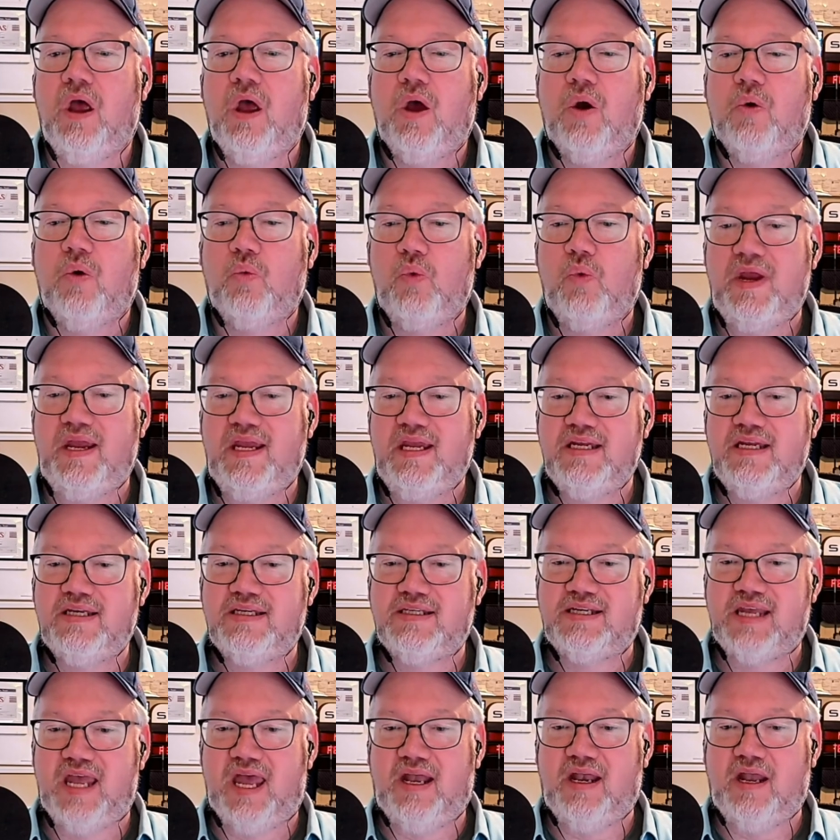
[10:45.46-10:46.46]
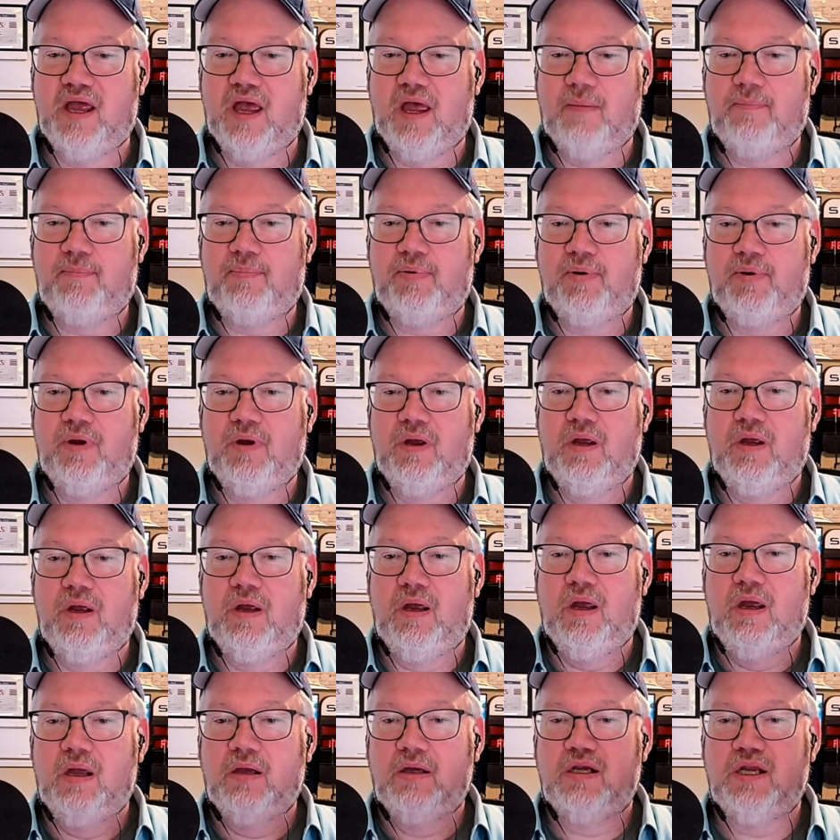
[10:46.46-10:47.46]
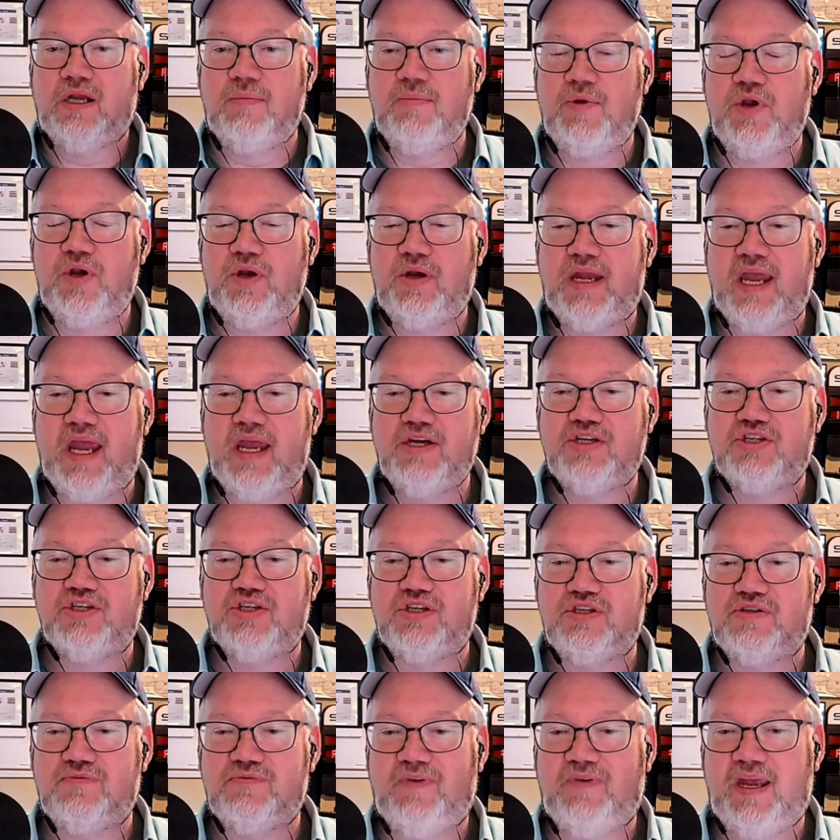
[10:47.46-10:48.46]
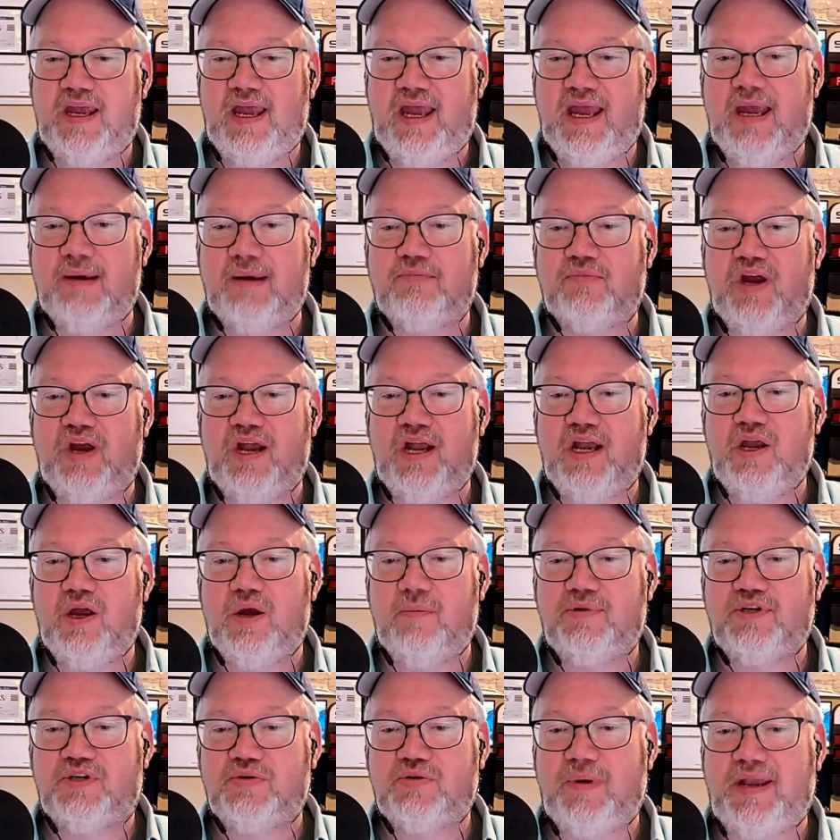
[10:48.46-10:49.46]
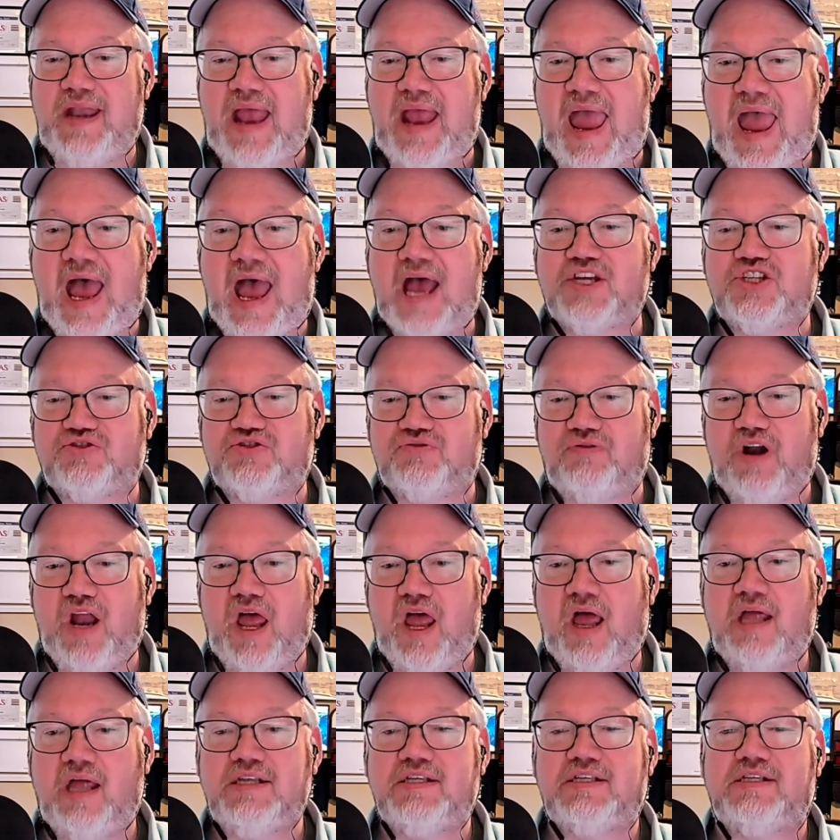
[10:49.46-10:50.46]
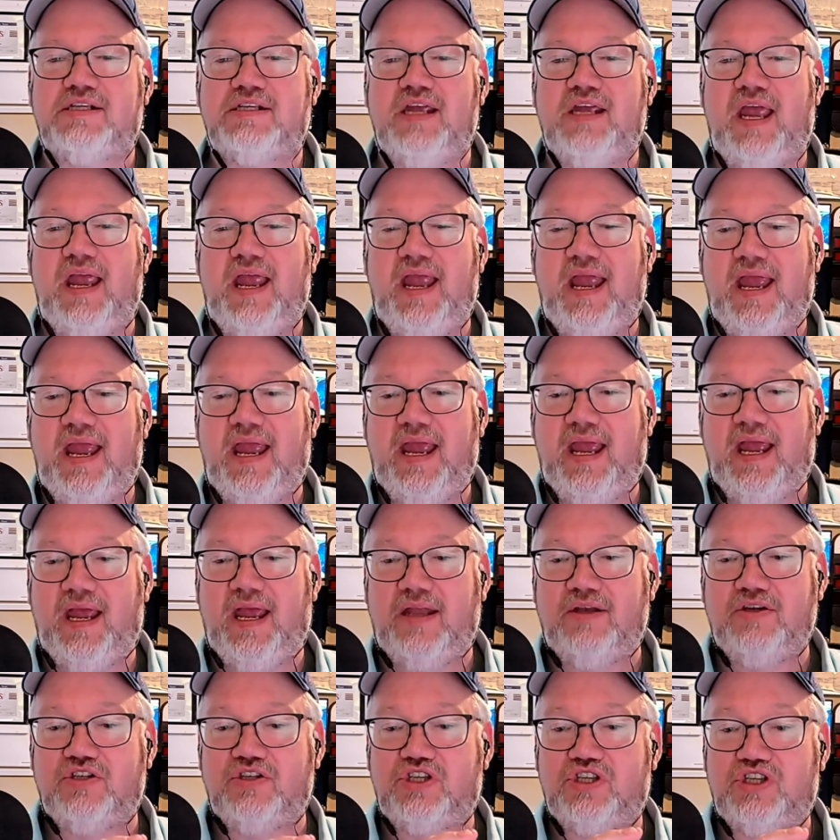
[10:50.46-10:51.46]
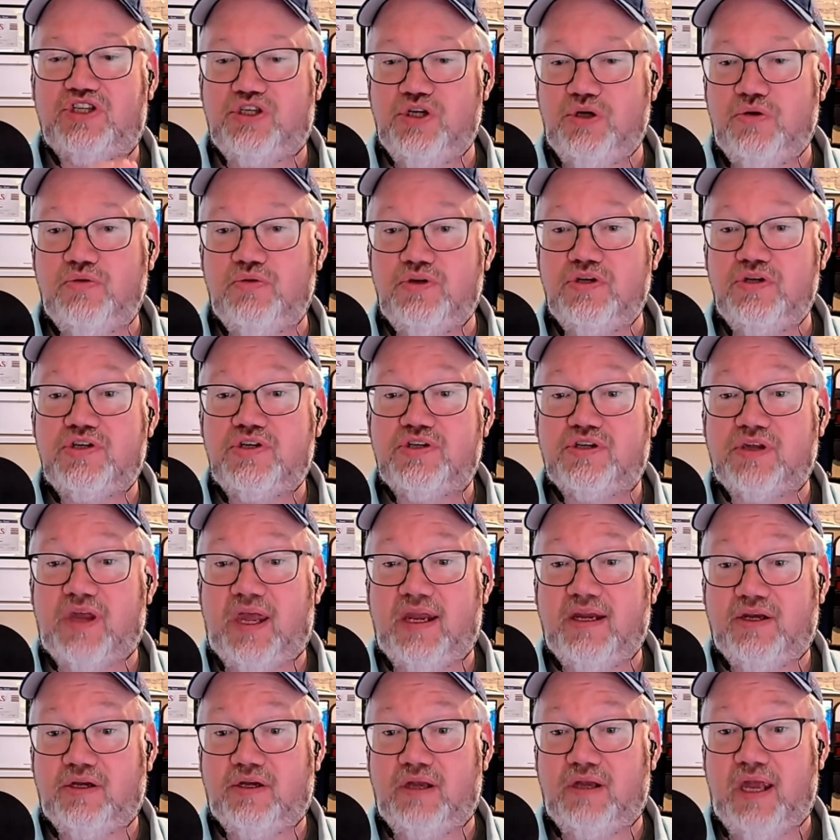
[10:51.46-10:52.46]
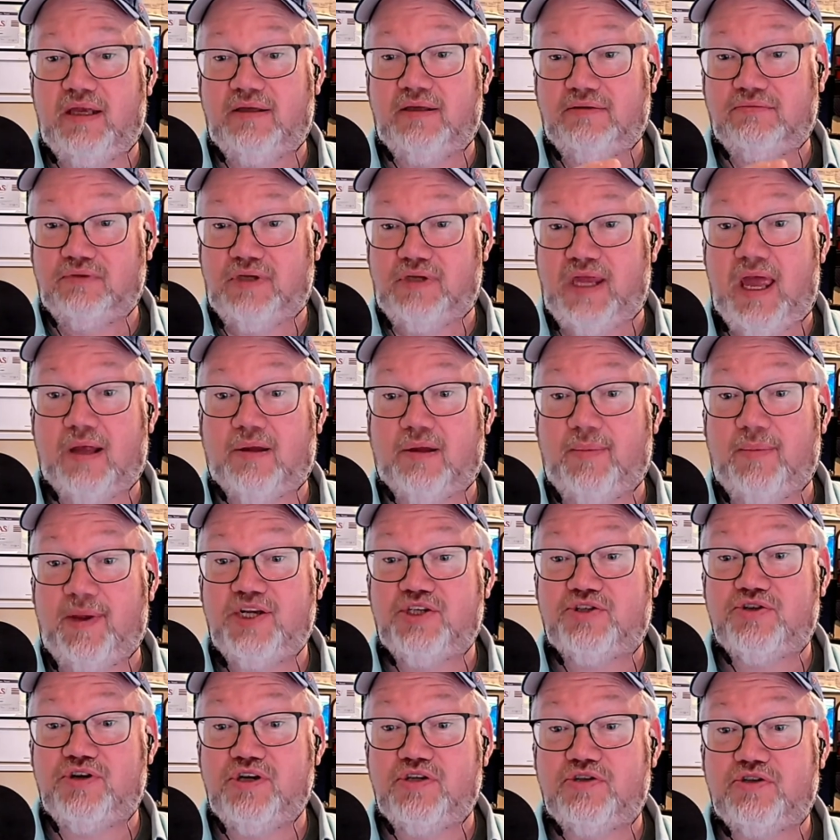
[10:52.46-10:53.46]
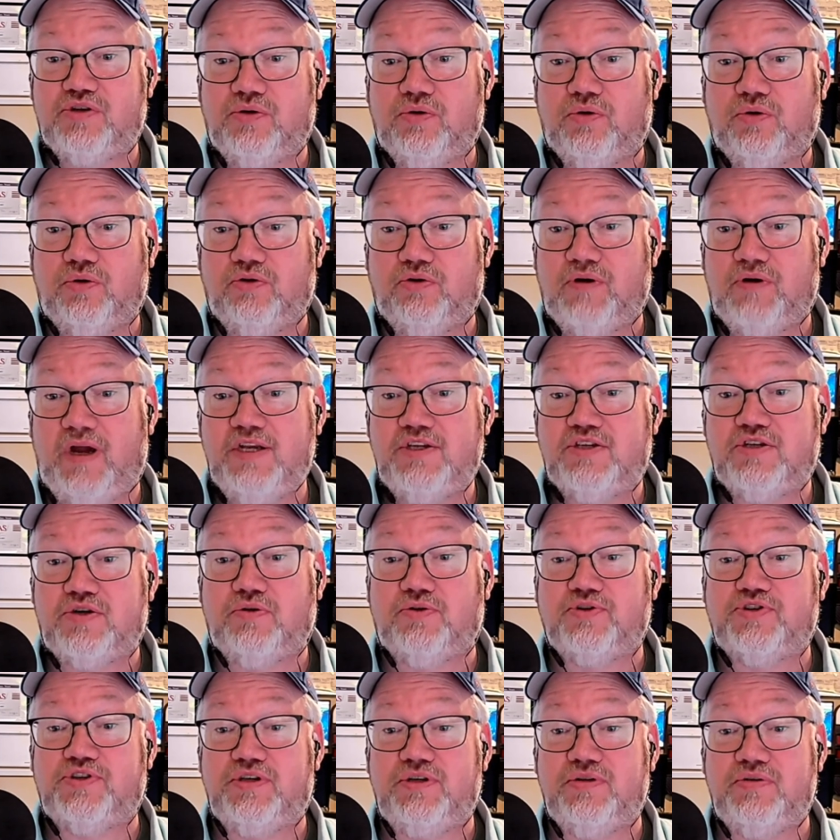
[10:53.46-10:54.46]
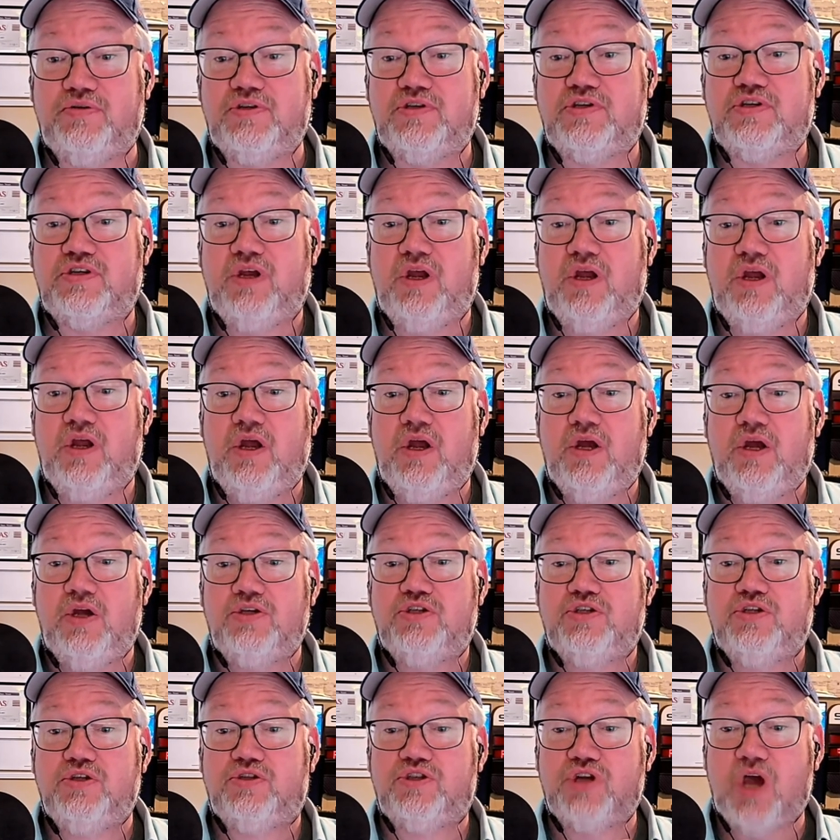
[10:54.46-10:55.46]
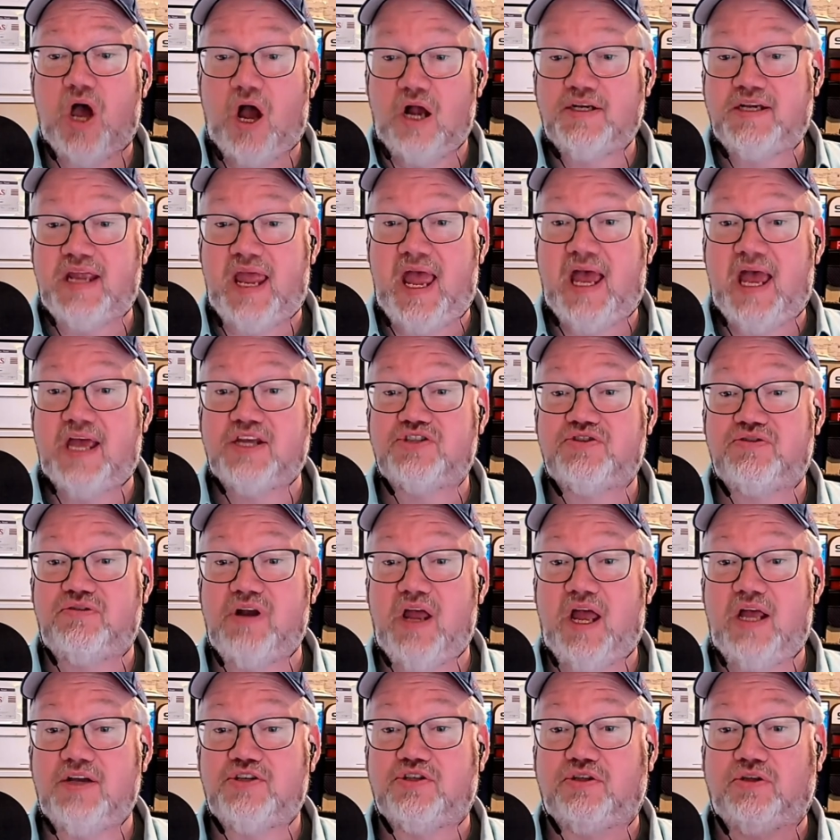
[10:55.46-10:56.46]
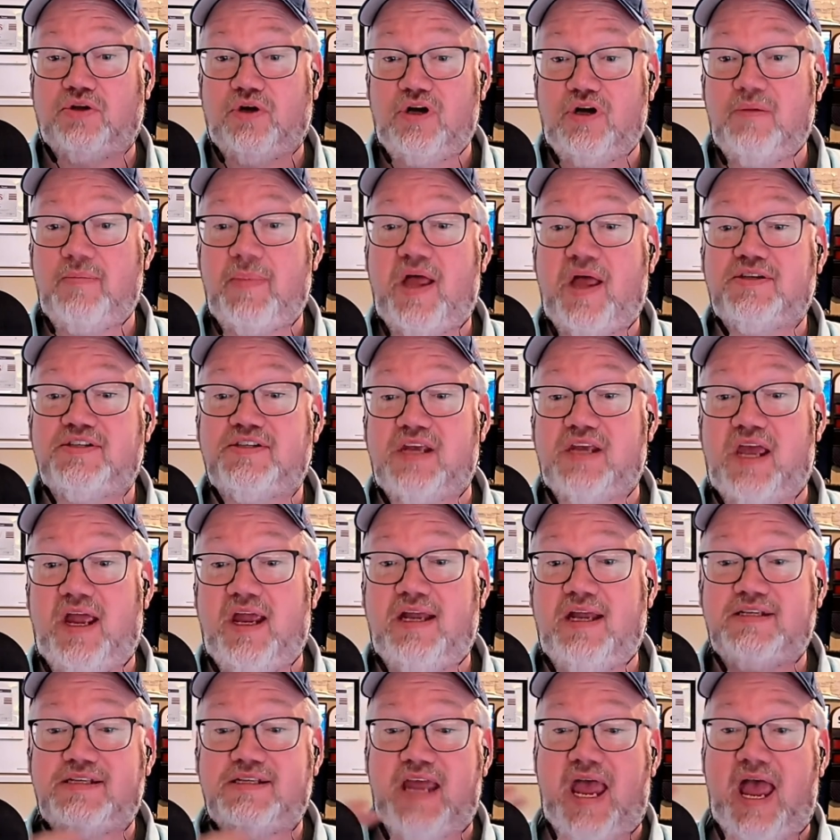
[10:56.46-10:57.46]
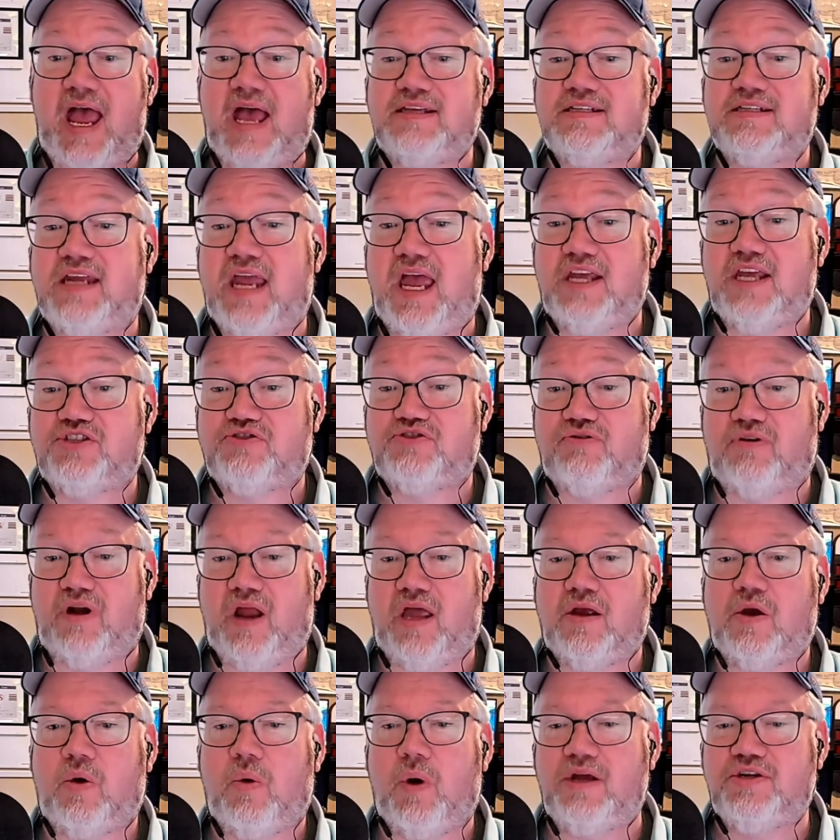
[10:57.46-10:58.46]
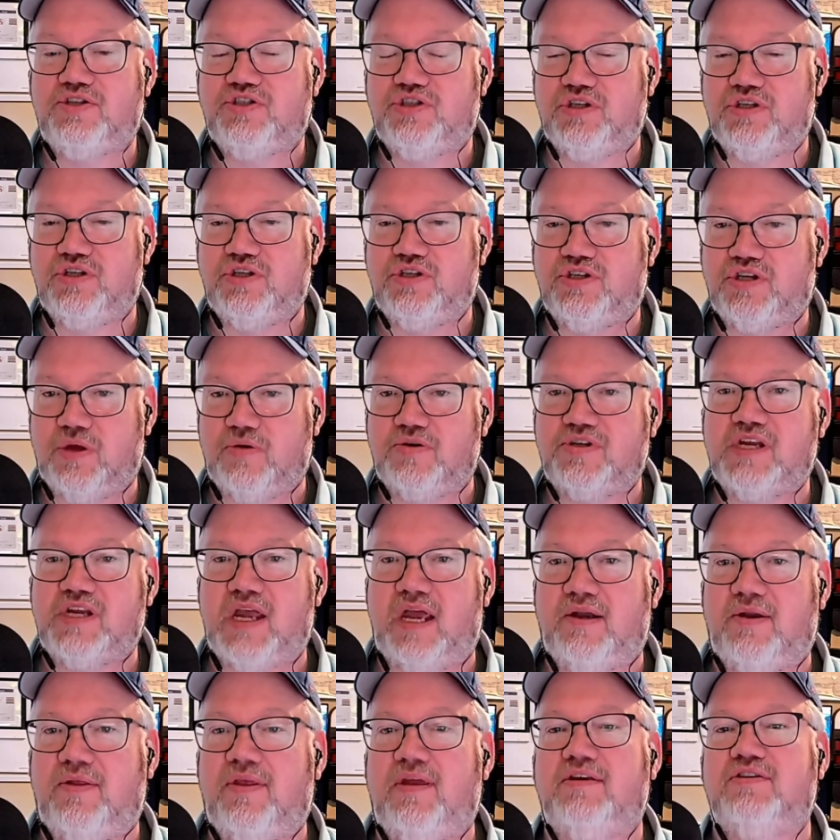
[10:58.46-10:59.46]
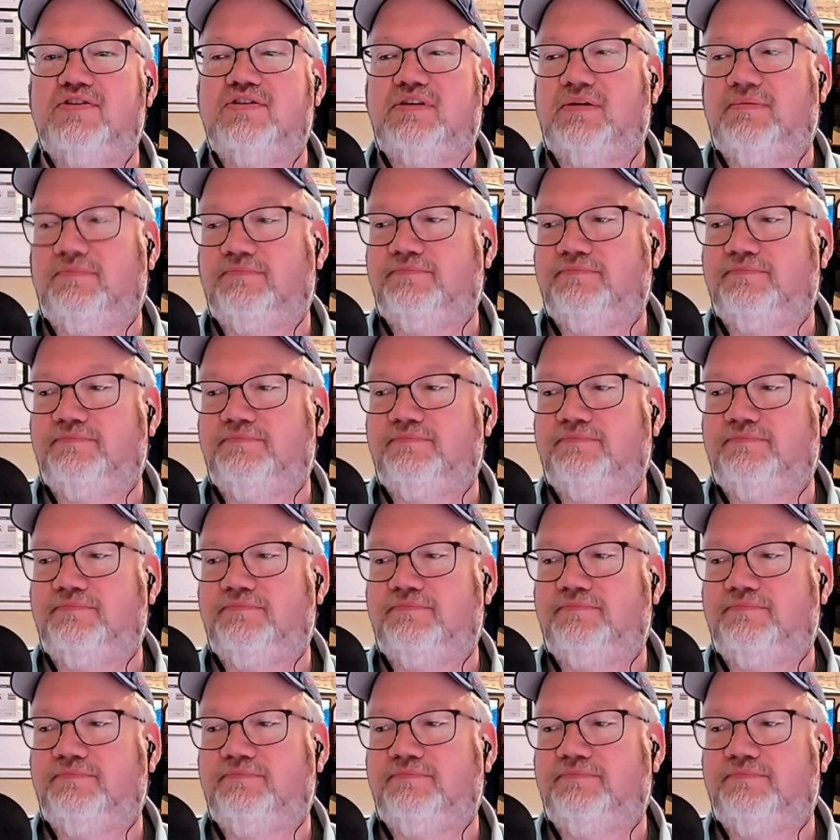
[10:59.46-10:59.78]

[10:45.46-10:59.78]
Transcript: we set up communications via ham radio between astronauts and students like elementary school, grade school students to talk to astronauts, learn about science, ask astronaut questions, those kind of things.